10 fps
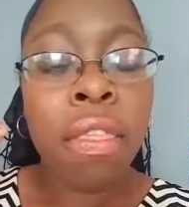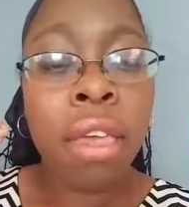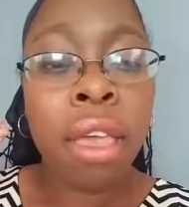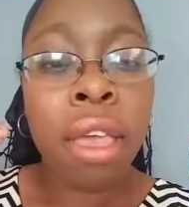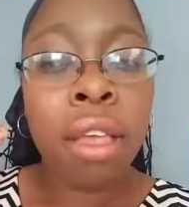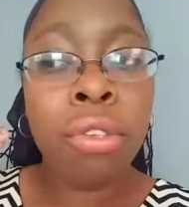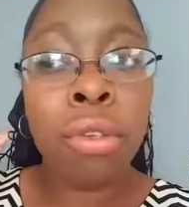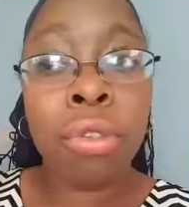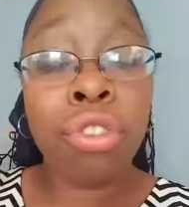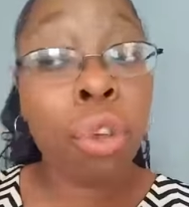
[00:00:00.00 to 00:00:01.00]

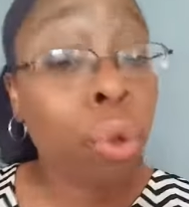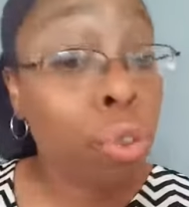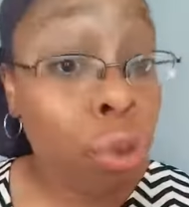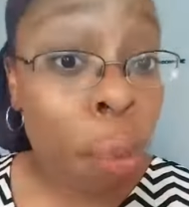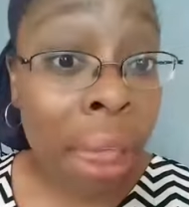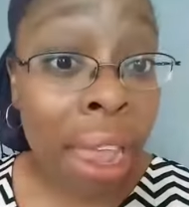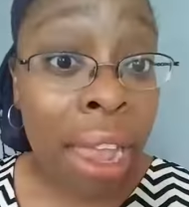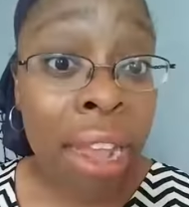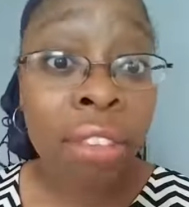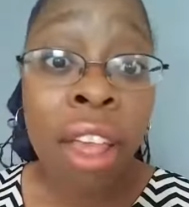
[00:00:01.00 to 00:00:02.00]
the social
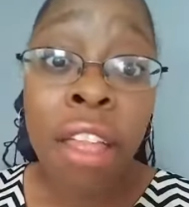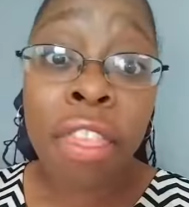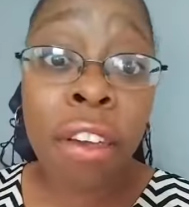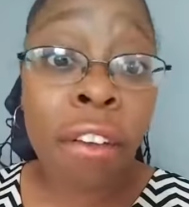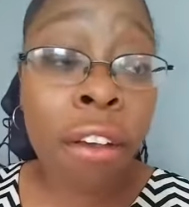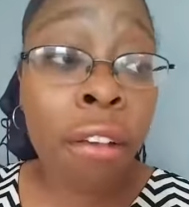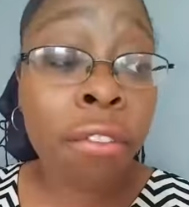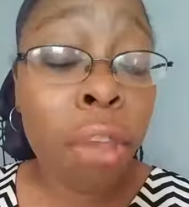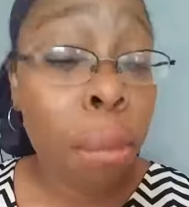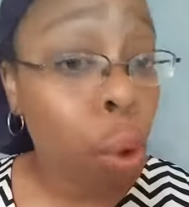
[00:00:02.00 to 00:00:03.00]
pains,
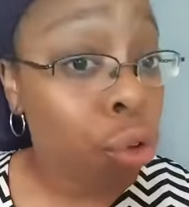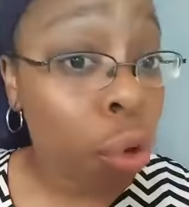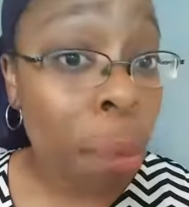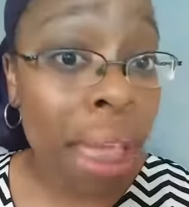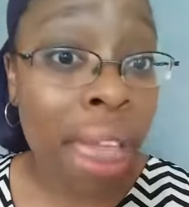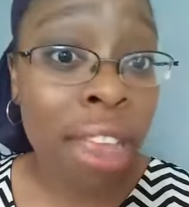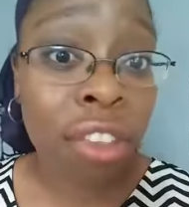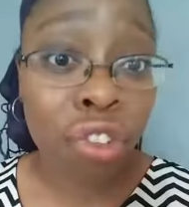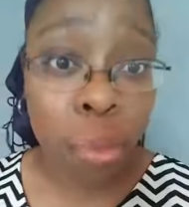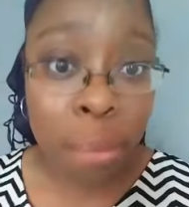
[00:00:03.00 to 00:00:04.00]
the emotional
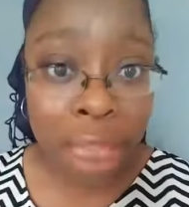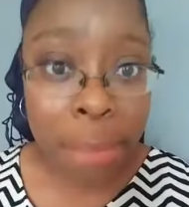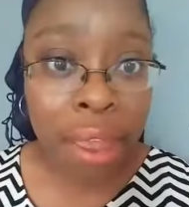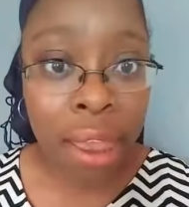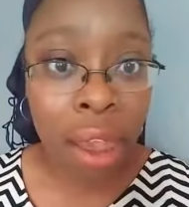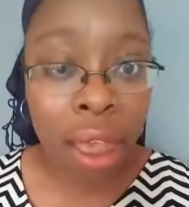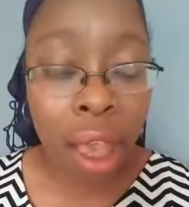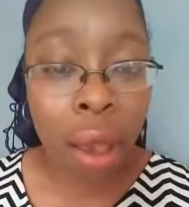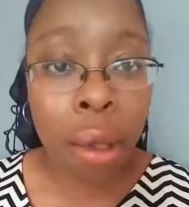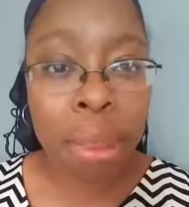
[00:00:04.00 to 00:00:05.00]
pains that you may be in,
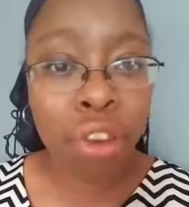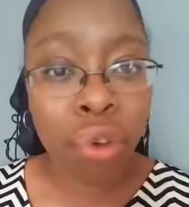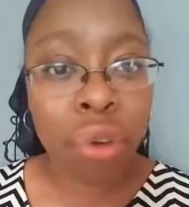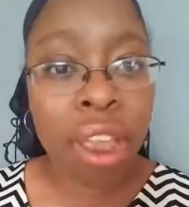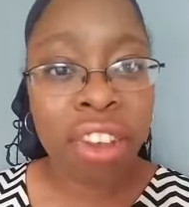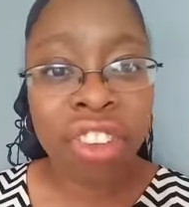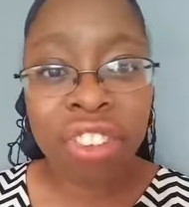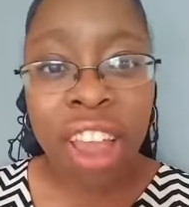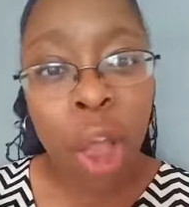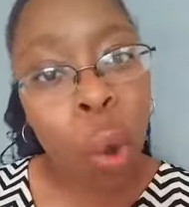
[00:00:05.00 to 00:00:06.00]
um, enduring and
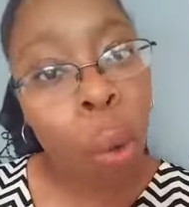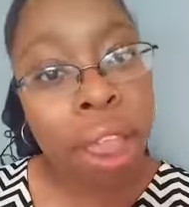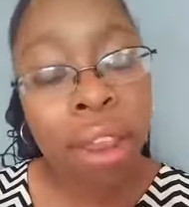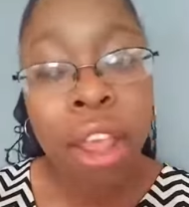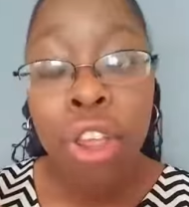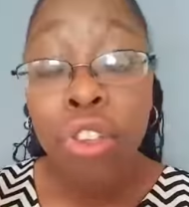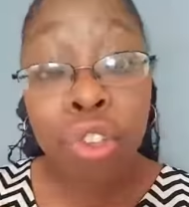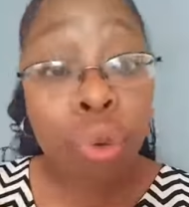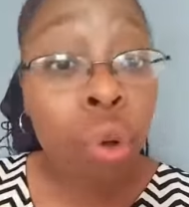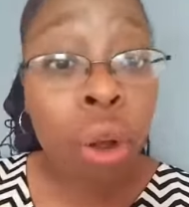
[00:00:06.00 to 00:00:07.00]
just not quite
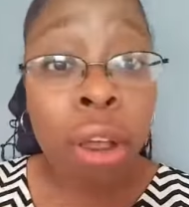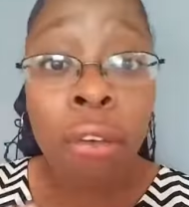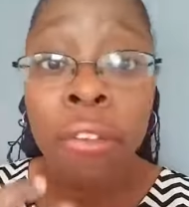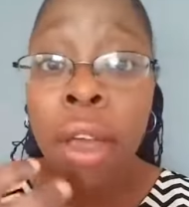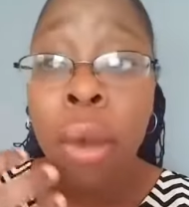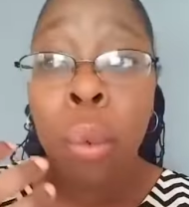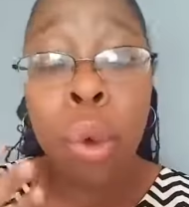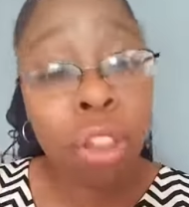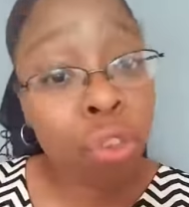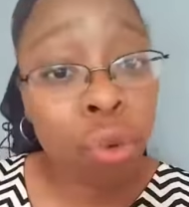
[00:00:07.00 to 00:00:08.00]
sure of
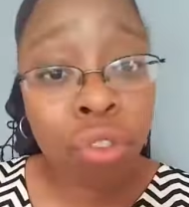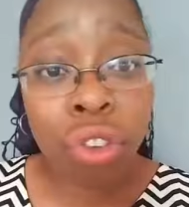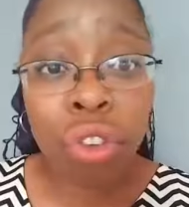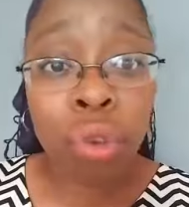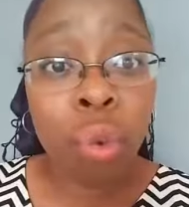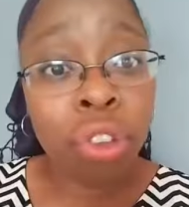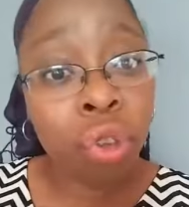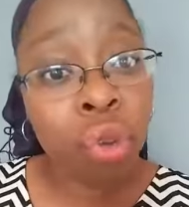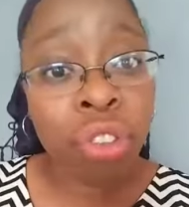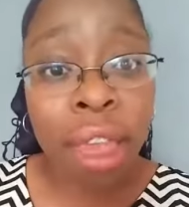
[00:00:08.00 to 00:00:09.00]
what tools to do,
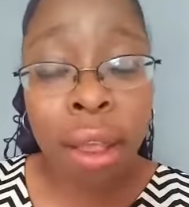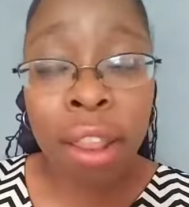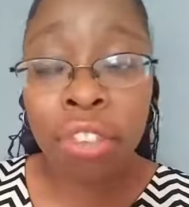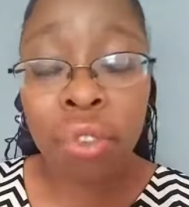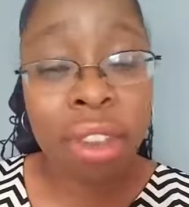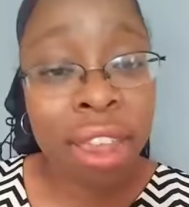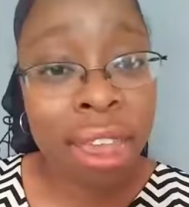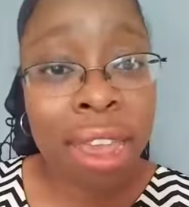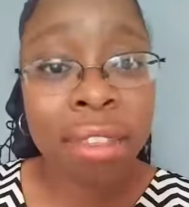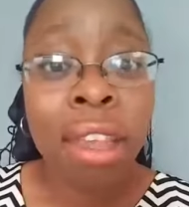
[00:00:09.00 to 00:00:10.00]
what tools that, that you
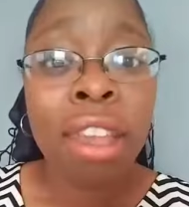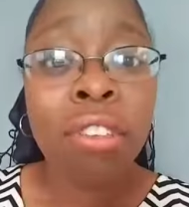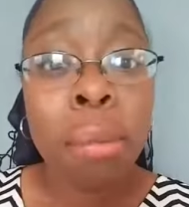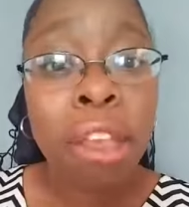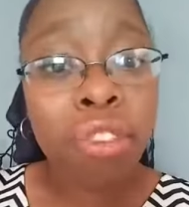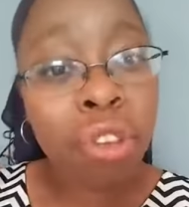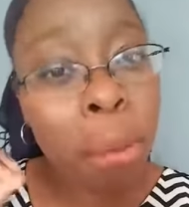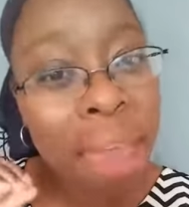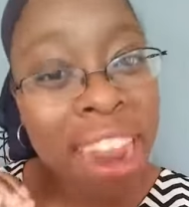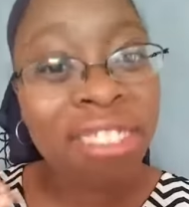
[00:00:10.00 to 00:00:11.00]
need to make sure
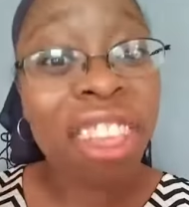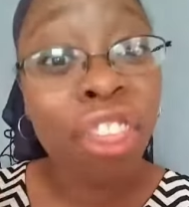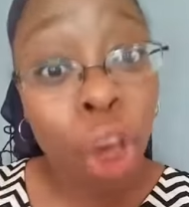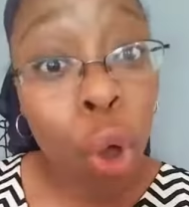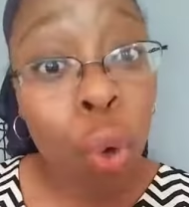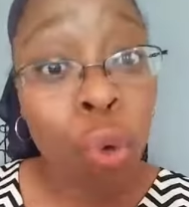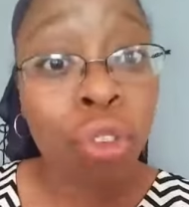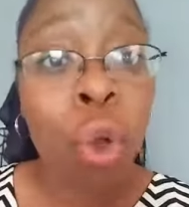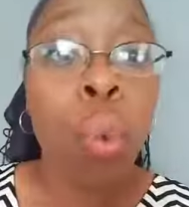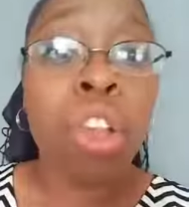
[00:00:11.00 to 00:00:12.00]
you're managing
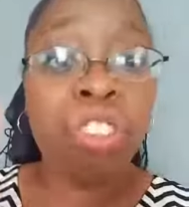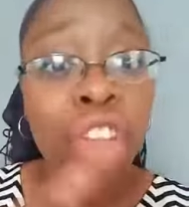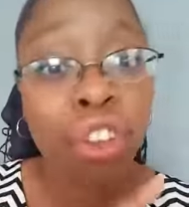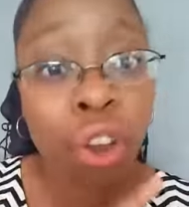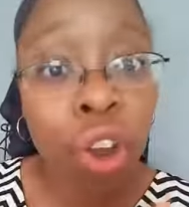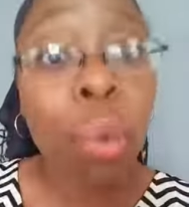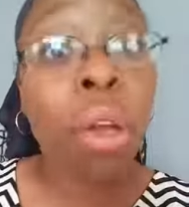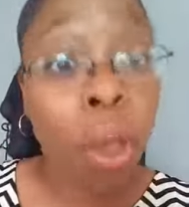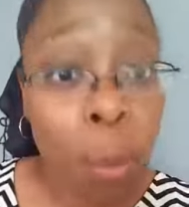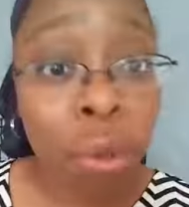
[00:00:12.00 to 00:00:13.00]
those, which in turn
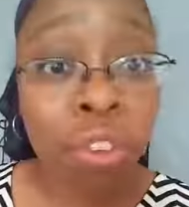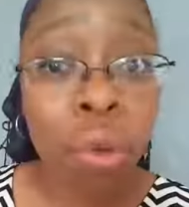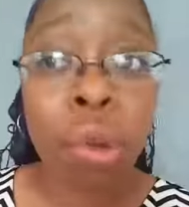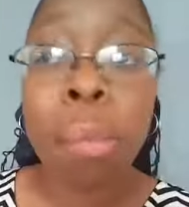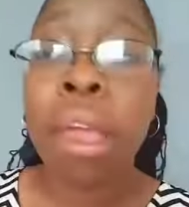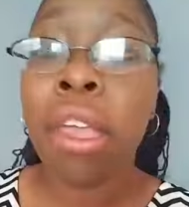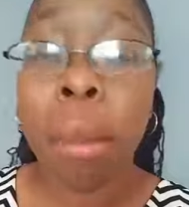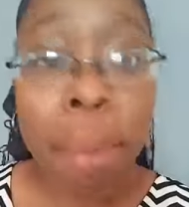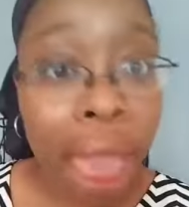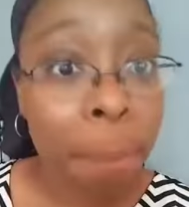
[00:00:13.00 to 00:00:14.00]
will help your shoulder pain,
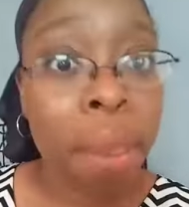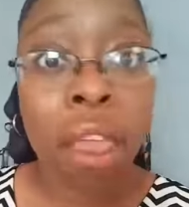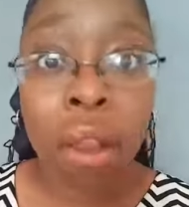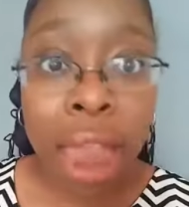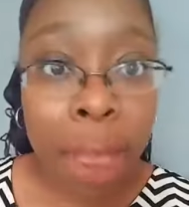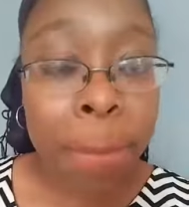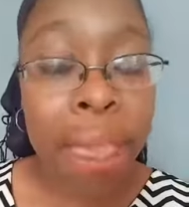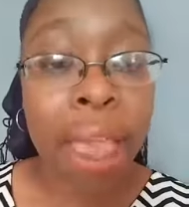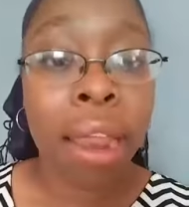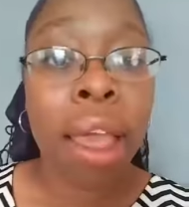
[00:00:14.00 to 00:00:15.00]
your back pain, your
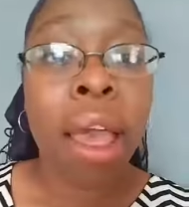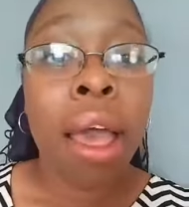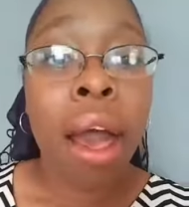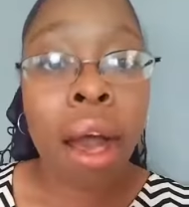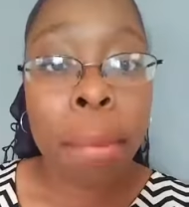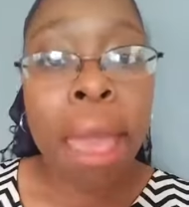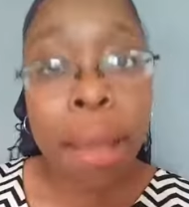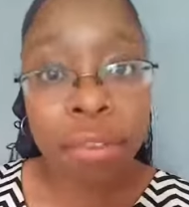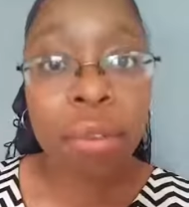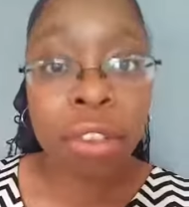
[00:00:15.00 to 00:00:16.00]
neck pain. Hmm.
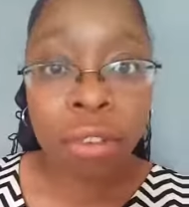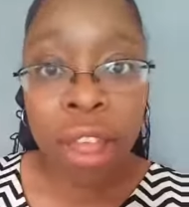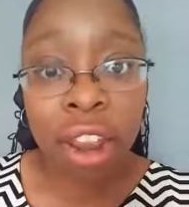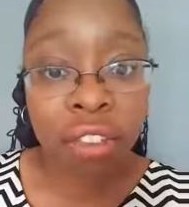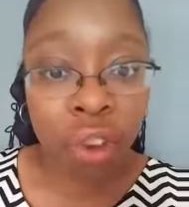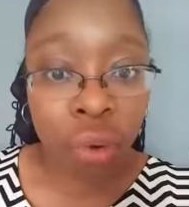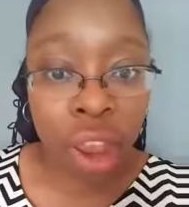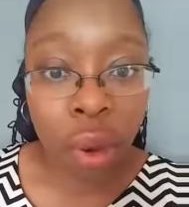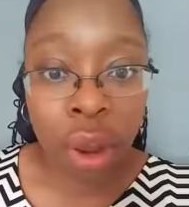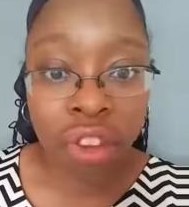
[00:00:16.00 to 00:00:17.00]
Um, absolutely. So that is a
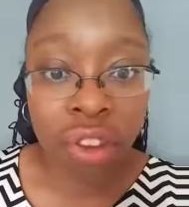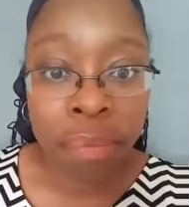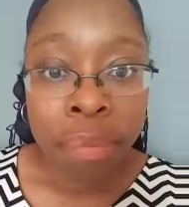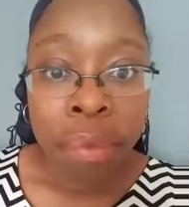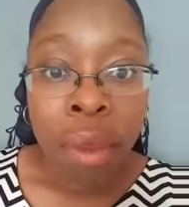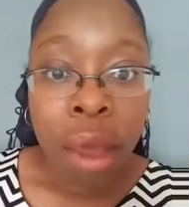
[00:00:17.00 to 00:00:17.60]
great question.